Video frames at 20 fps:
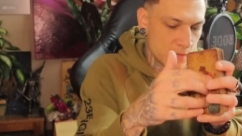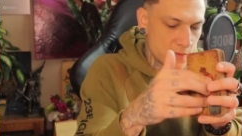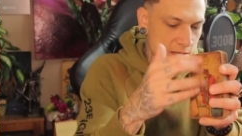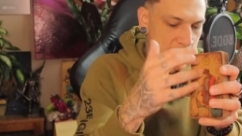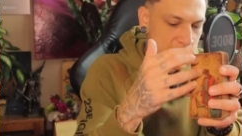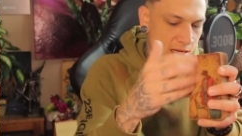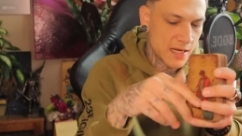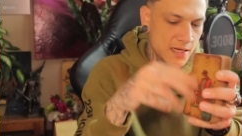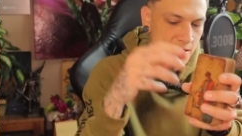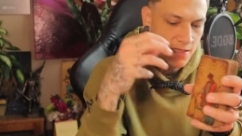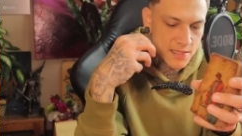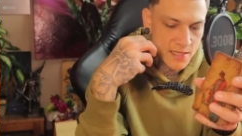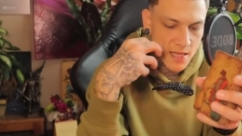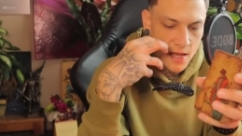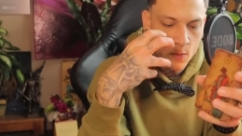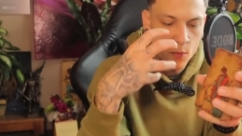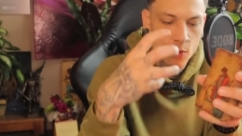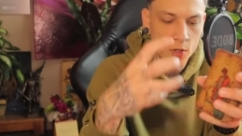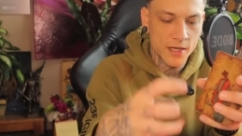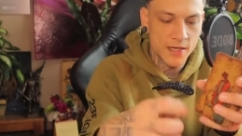of the deck, is
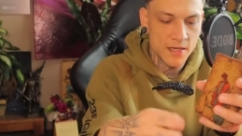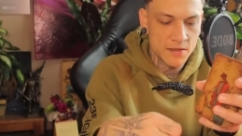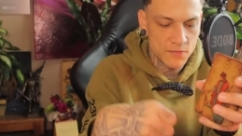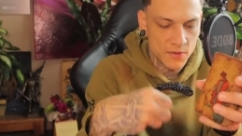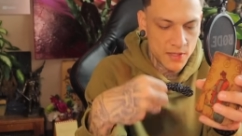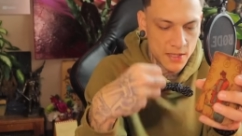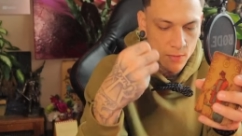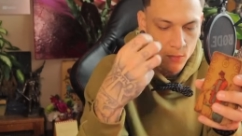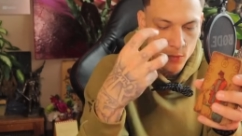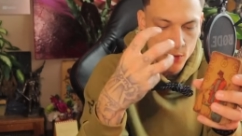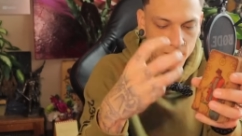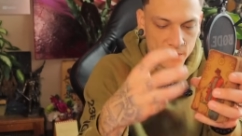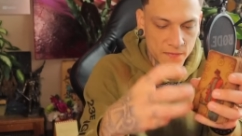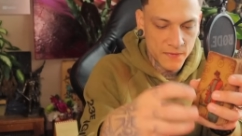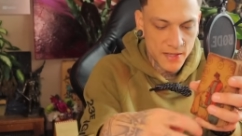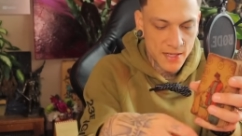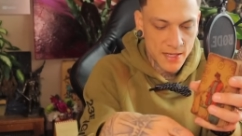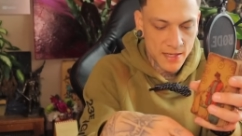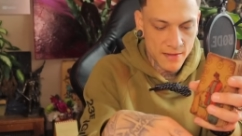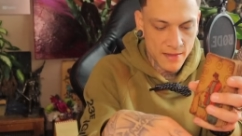that we're
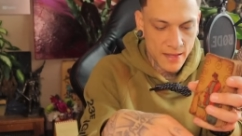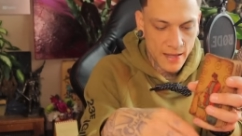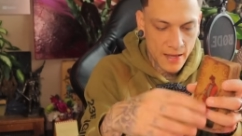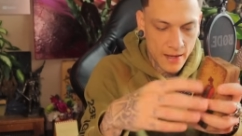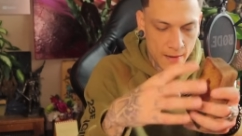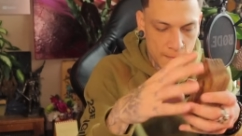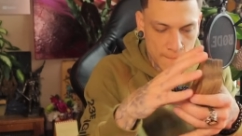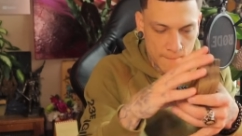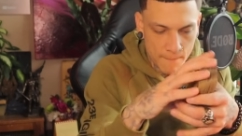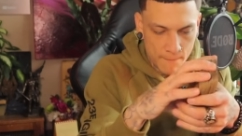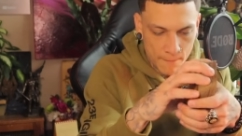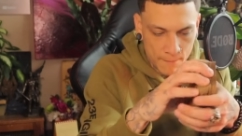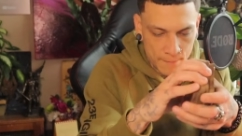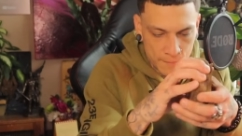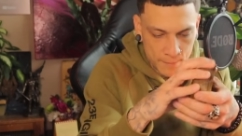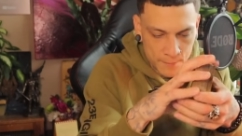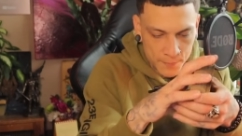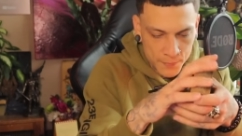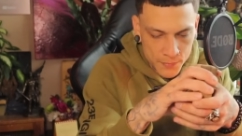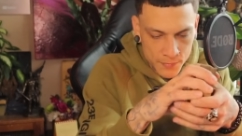feeding that.
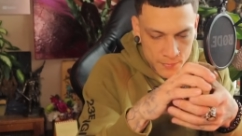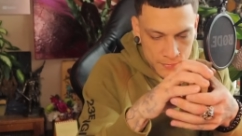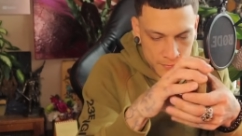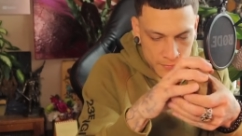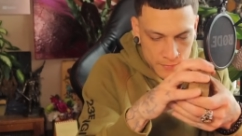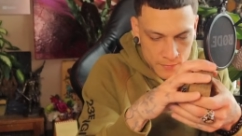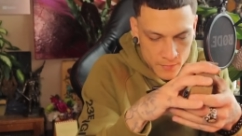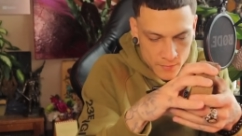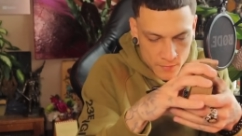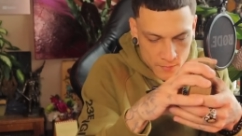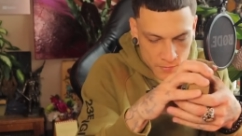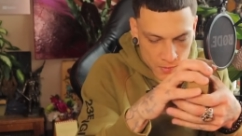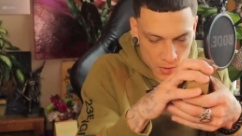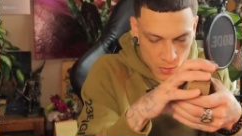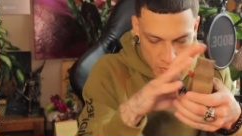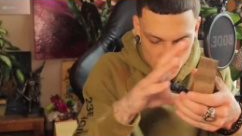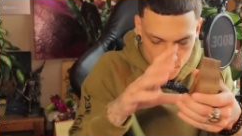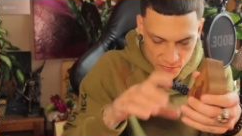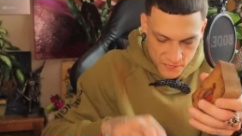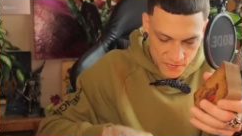
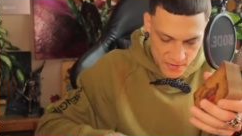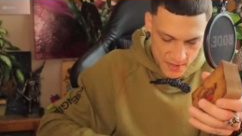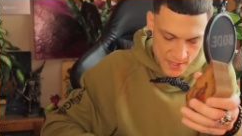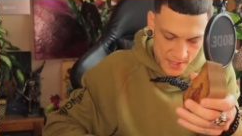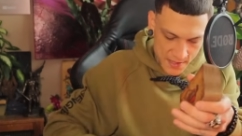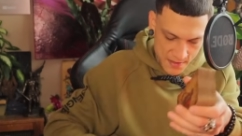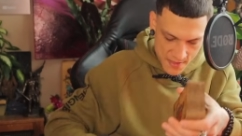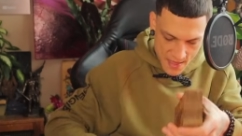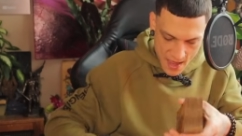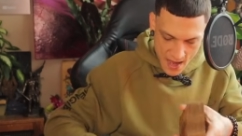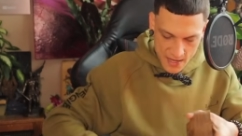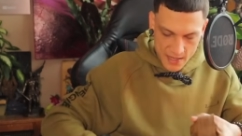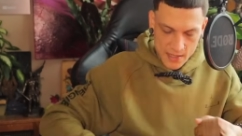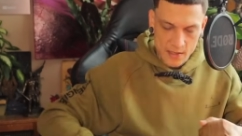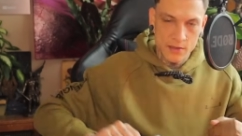We're feeding that